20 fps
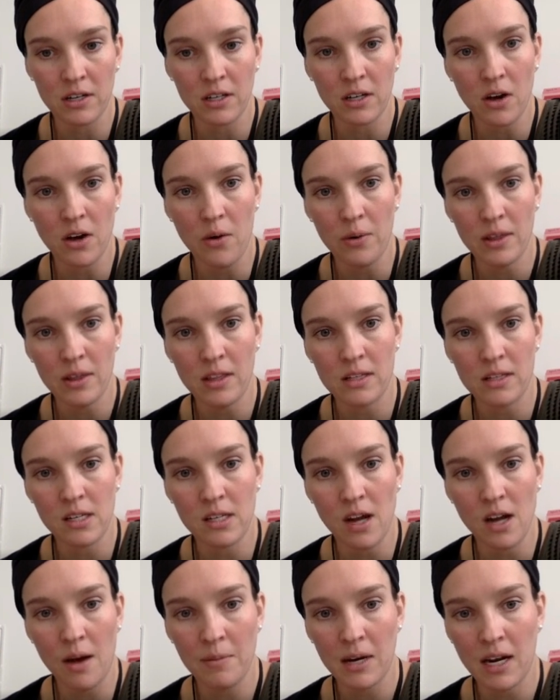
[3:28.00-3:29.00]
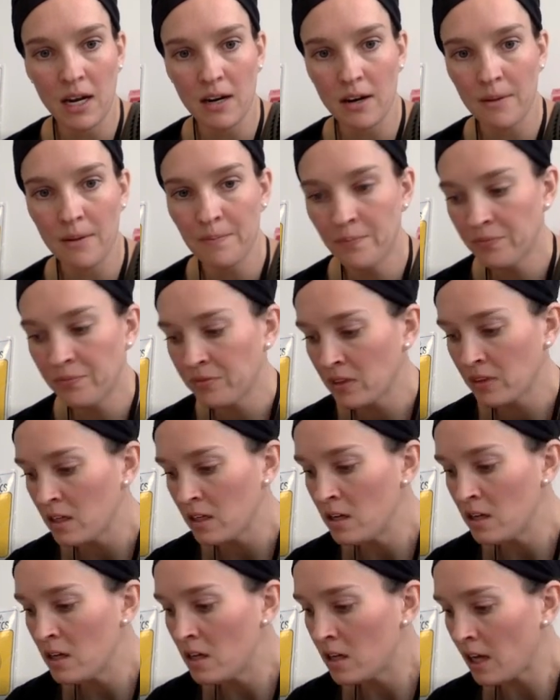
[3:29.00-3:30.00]
to go in the denominator.
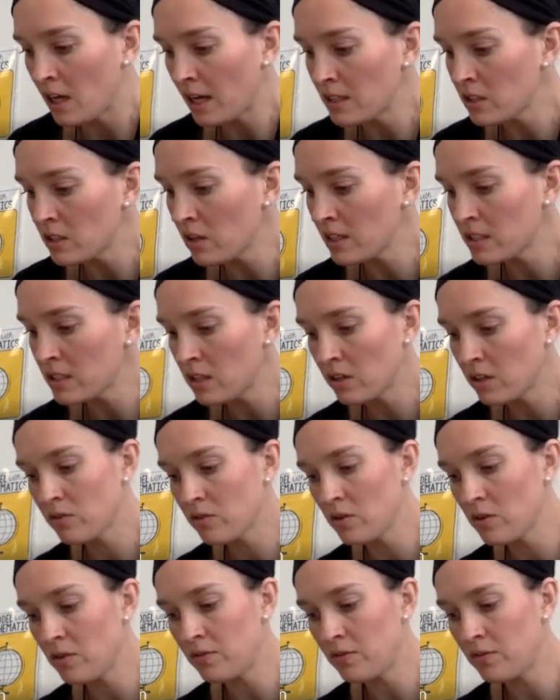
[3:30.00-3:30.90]
Okay, so let's look through a